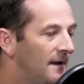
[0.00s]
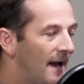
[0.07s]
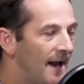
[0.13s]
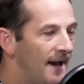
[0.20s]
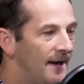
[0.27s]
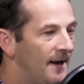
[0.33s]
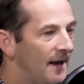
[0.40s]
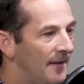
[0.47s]

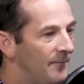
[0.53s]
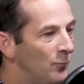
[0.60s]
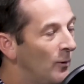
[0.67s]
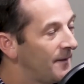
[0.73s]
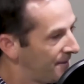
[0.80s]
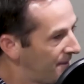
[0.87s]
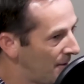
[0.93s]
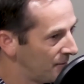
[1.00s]
And
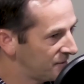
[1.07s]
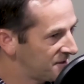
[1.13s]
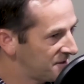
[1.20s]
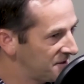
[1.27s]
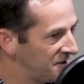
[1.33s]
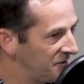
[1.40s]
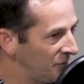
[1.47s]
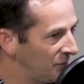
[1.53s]
with those
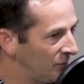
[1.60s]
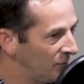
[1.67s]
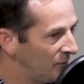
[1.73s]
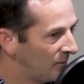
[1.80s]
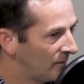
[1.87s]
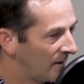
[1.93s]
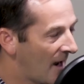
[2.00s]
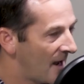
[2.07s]

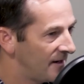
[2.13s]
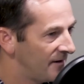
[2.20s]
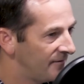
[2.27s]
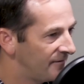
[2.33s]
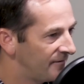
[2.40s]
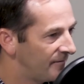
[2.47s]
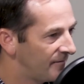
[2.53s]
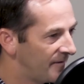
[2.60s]
two kind
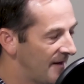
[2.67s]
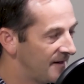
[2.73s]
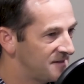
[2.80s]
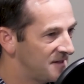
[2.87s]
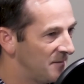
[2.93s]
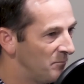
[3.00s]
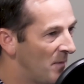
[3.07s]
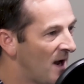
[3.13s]
of things
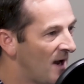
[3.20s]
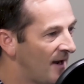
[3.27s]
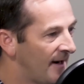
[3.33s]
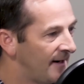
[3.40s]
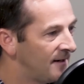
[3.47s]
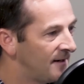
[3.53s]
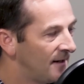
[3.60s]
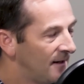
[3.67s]
in
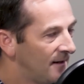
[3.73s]
mind,